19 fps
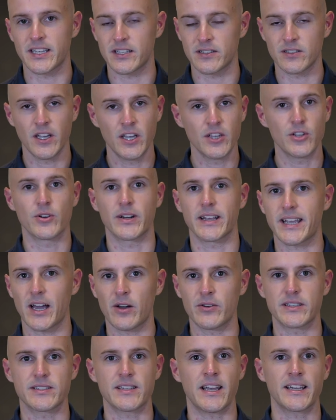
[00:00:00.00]
and you're an
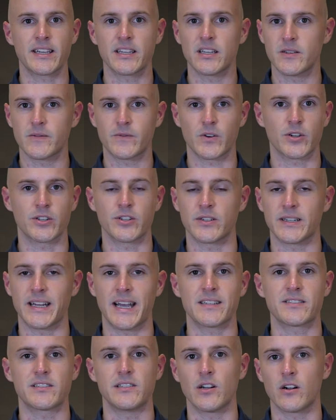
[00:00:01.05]
account executive or you're an
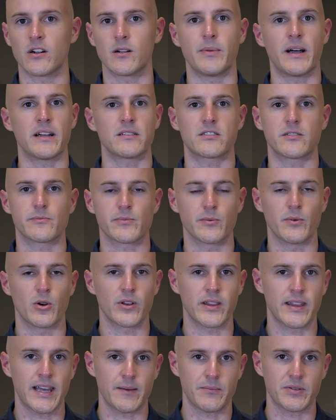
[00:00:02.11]
SDR about to promote
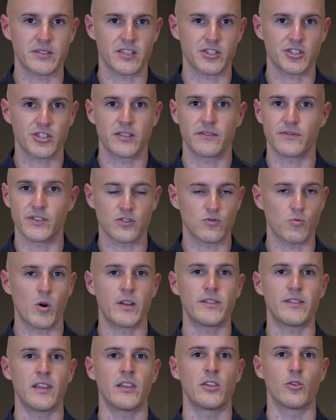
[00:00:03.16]
in that position, if there's
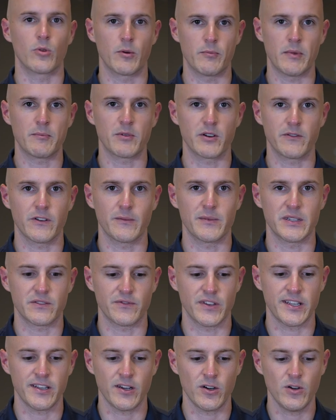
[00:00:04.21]
one thing you remember from this
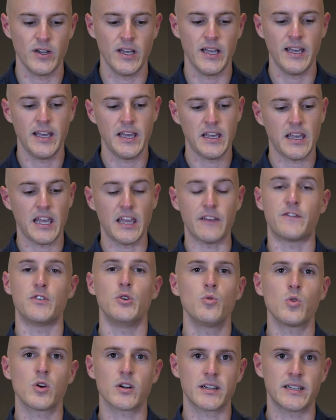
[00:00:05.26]
video, if
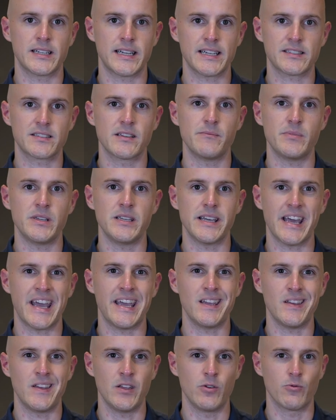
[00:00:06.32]
you are an SMB
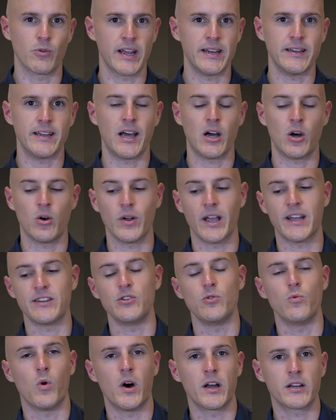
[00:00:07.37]
AE right now and
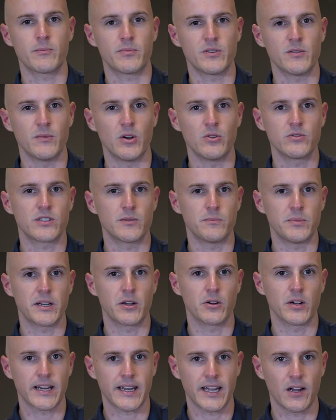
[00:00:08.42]
you want to promote to
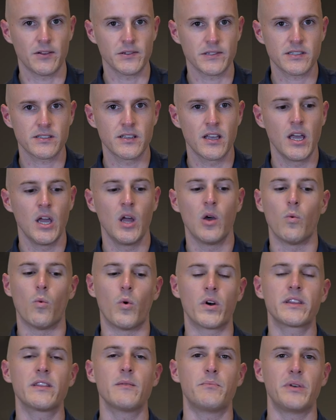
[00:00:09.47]
bigger accounts,
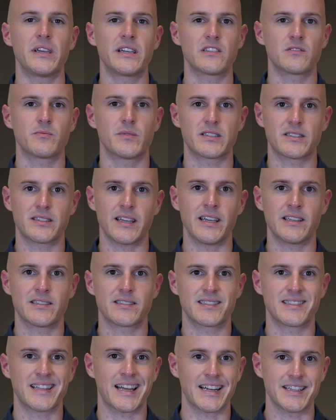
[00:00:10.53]
one of the biggest mistakes
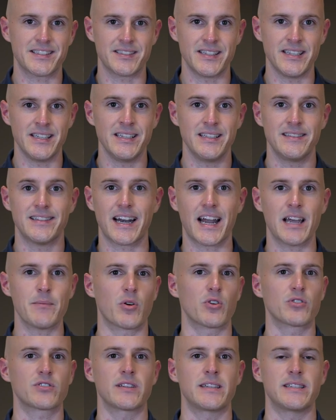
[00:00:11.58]
that I see that I
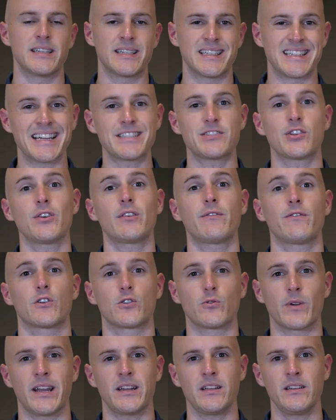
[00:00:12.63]
personally did and I took for
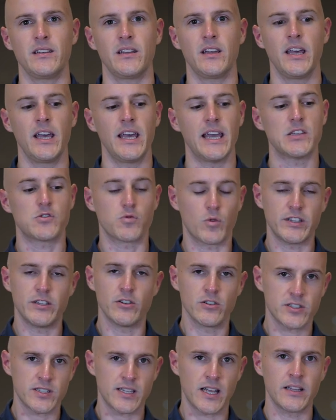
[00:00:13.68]
granted is when
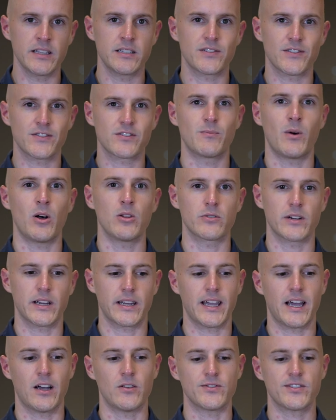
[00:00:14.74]
you're selling to smaller
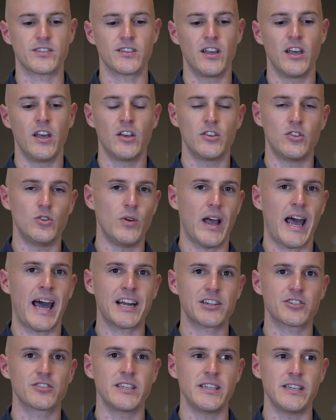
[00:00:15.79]
accounts, you
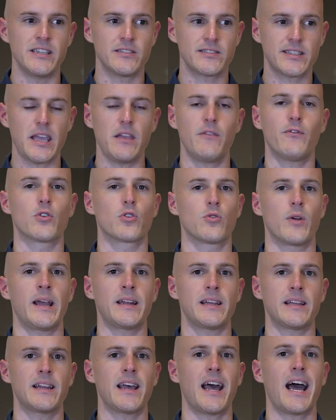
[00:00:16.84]
actually take for
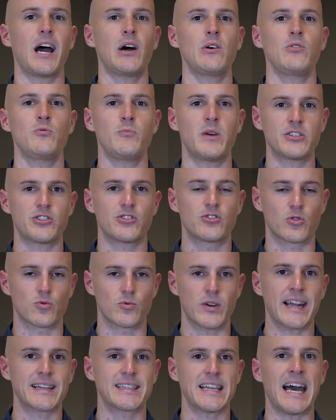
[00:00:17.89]
granted how much
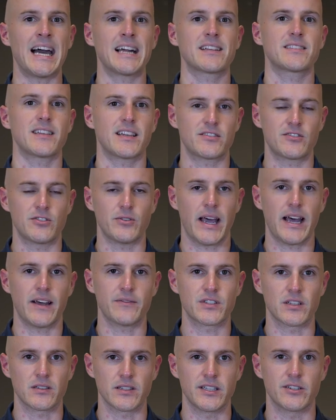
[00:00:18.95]
direct access you have
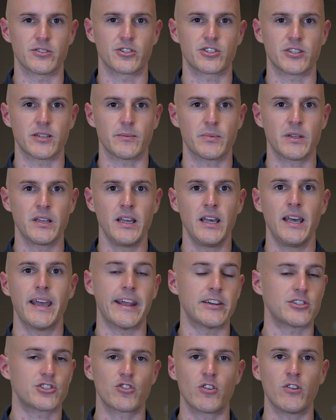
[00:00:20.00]
to leadership.
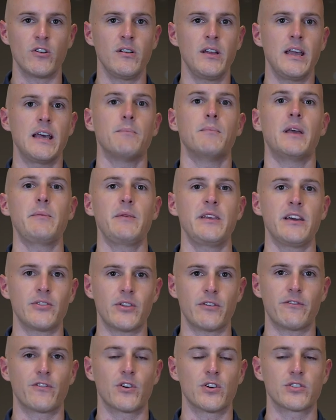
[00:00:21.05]
And sure, maybe on the
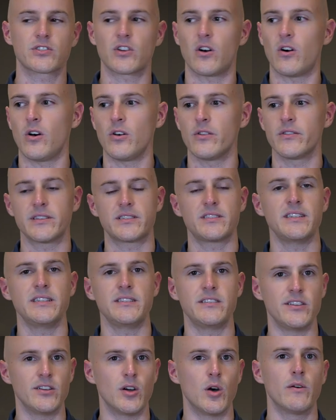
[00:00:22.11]
first call, the
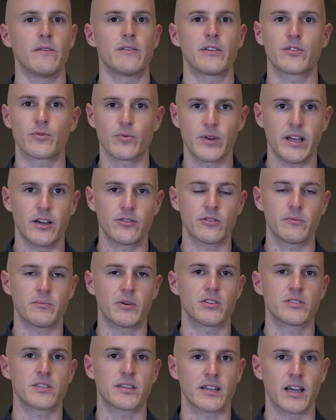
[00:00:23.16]
CTO of a
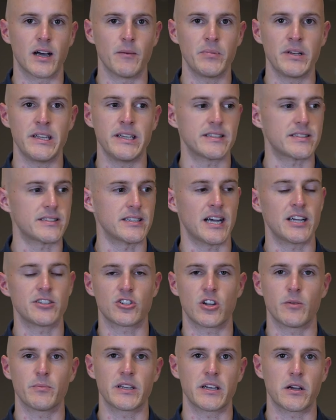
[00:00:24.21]
300-person company is not
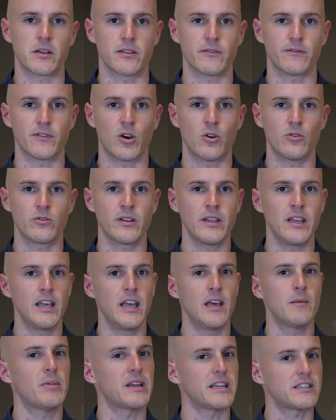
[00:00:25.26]
jumping on the phone,
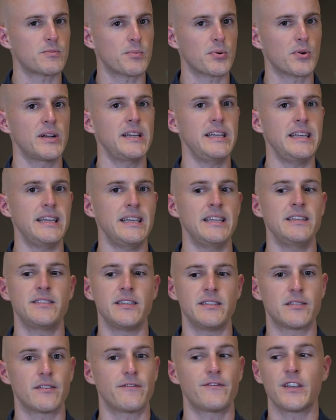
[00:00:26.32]
but it's pretty easy
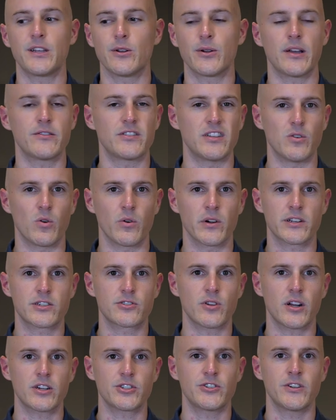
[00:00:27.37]
to figure out the org
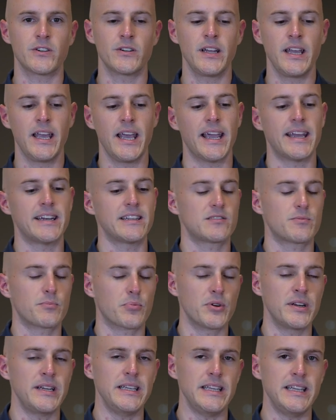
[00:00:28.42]
structure, and it's
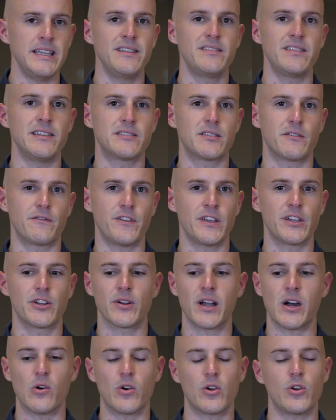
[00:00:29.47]
pretty easy to figure
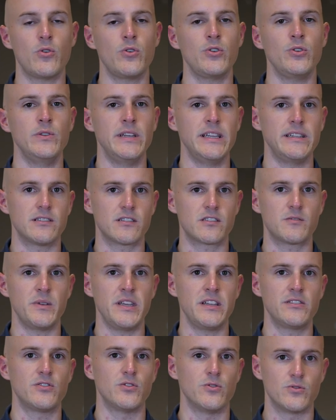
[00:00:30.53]
out who you need to
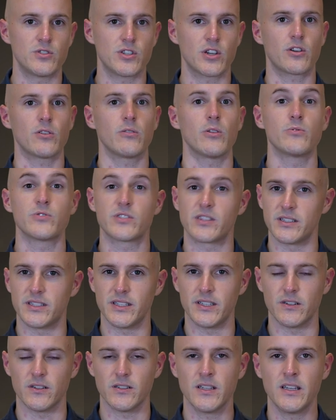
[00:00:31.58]
speak to close the
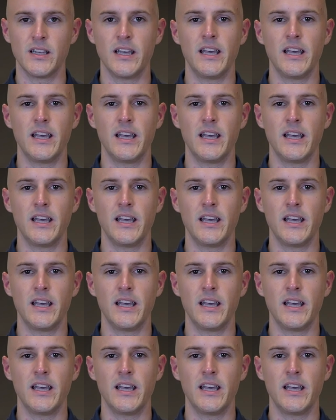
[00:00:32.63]
deal.